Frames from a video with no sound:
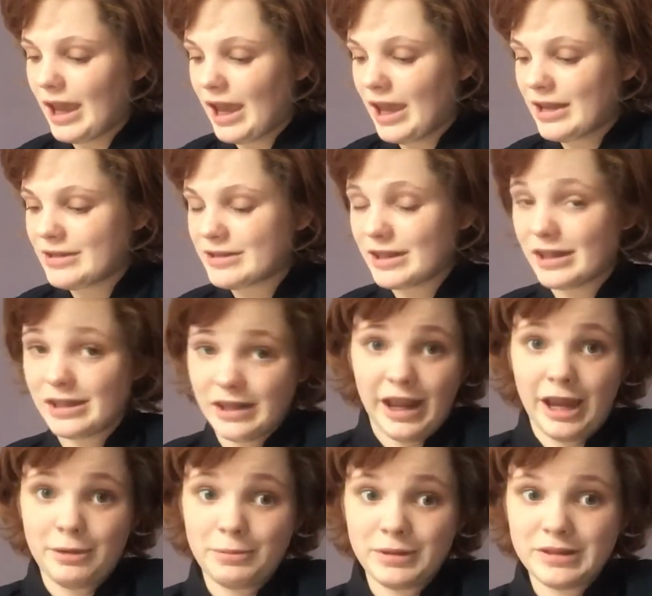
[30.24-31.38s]
and it
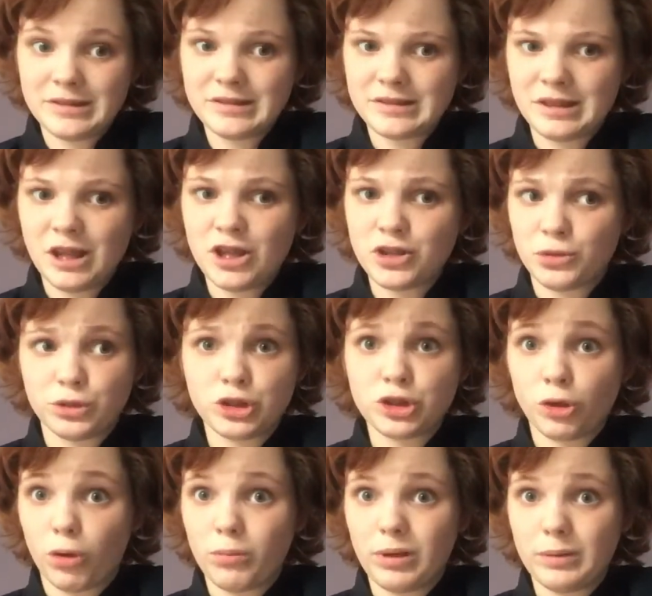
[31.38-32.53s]
happens to
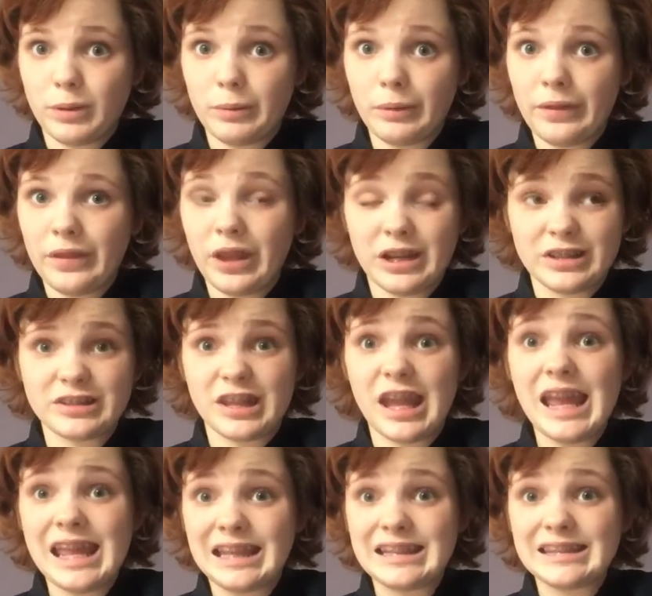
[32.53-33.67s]
so many people out there it is
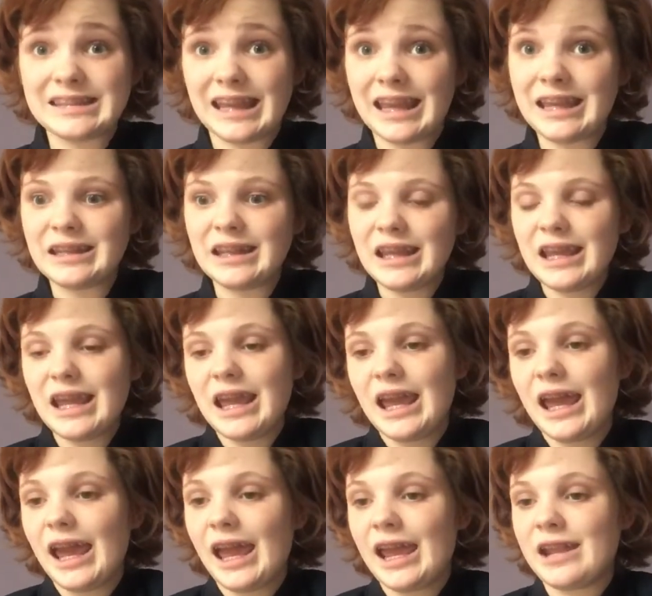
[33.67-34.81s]
insane
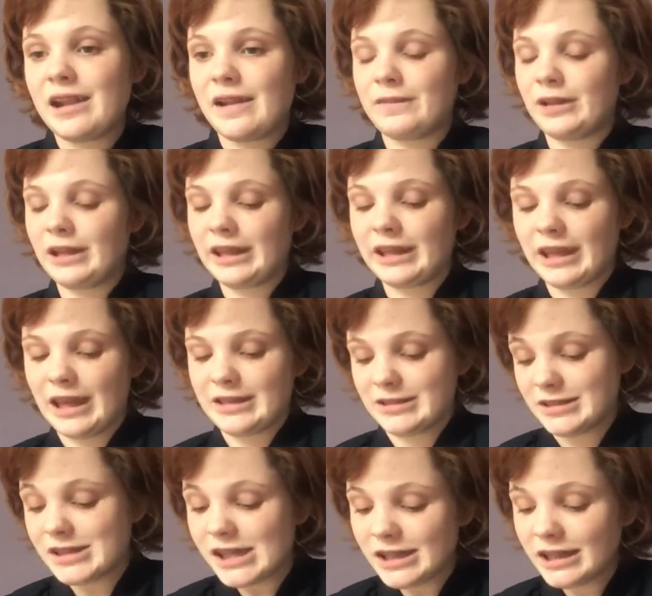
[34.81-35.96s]
and i feel like as a
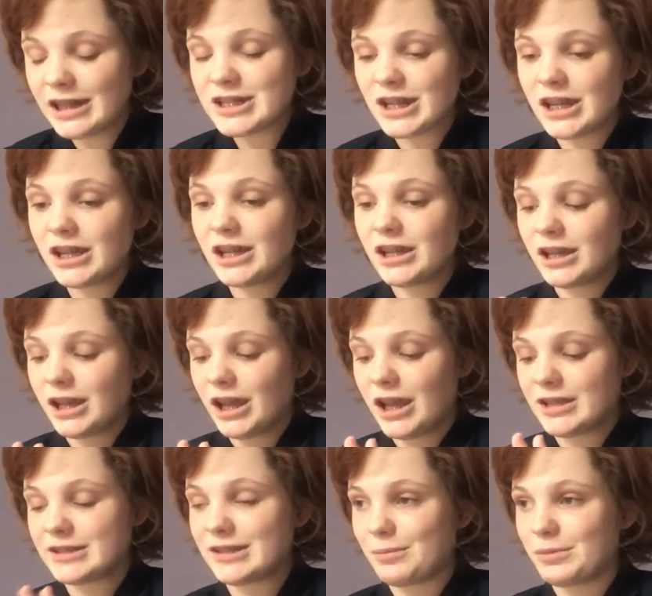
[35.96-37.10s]
teenager
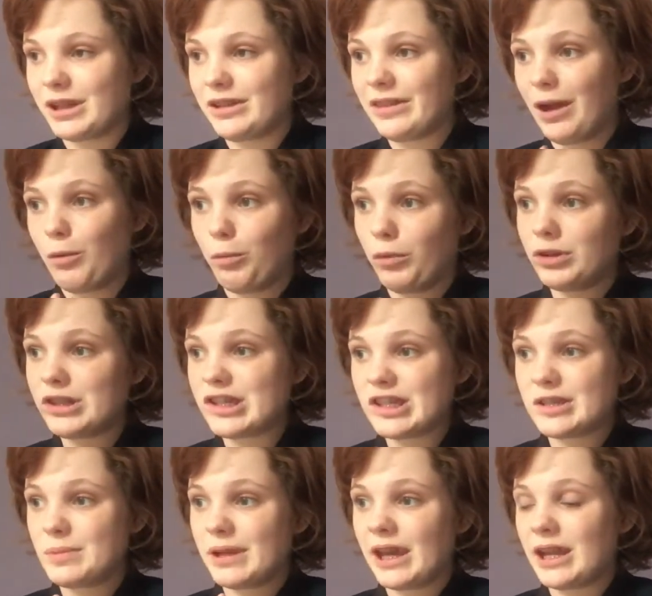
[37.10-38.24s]
as somebody that wants to
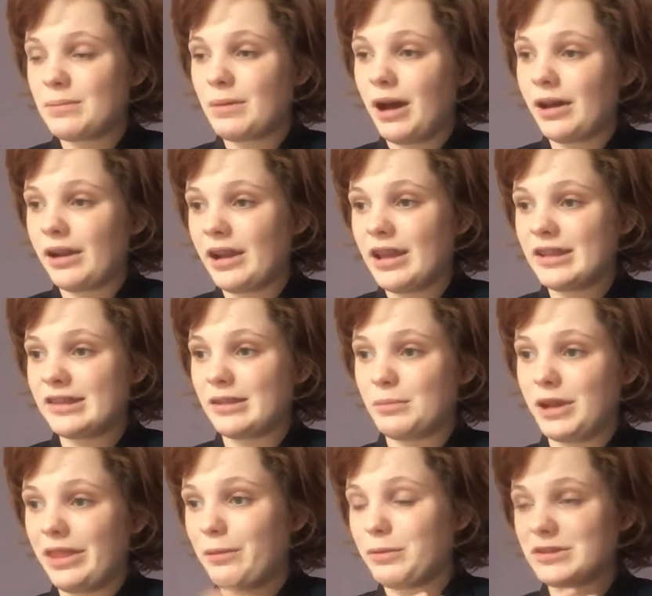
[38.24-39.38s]
speak out about it as
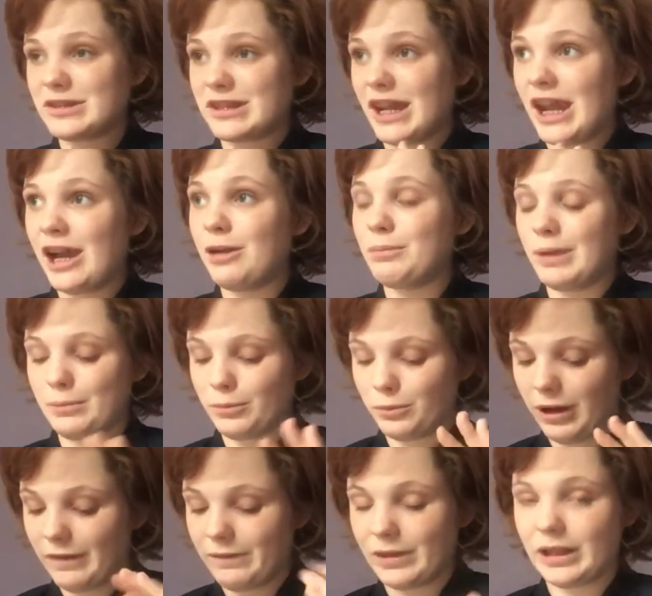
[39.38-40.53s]
somebody that wants to help people
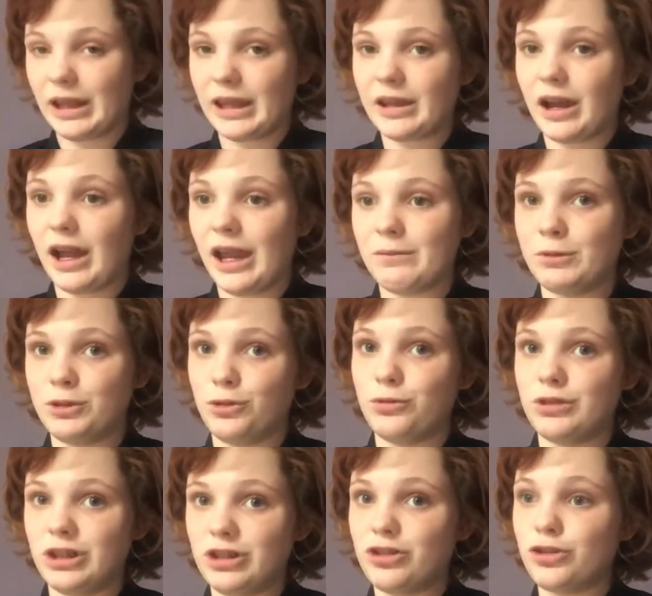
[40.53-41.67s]
i feel like i have a
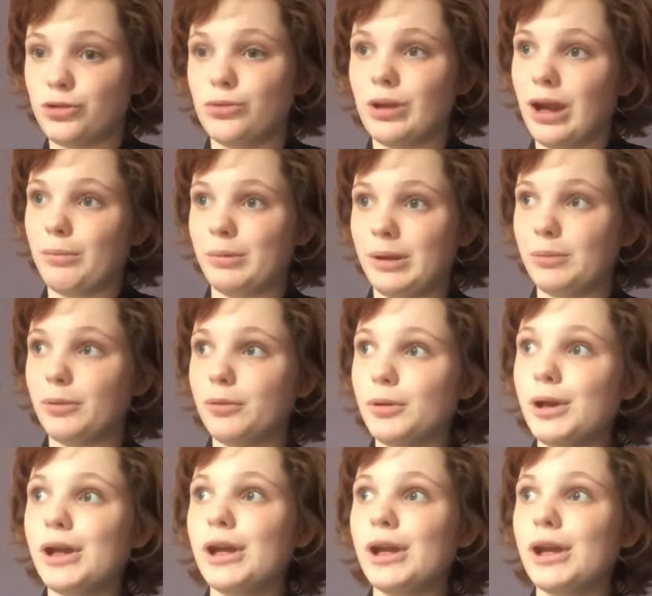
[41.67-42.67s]
duty to help people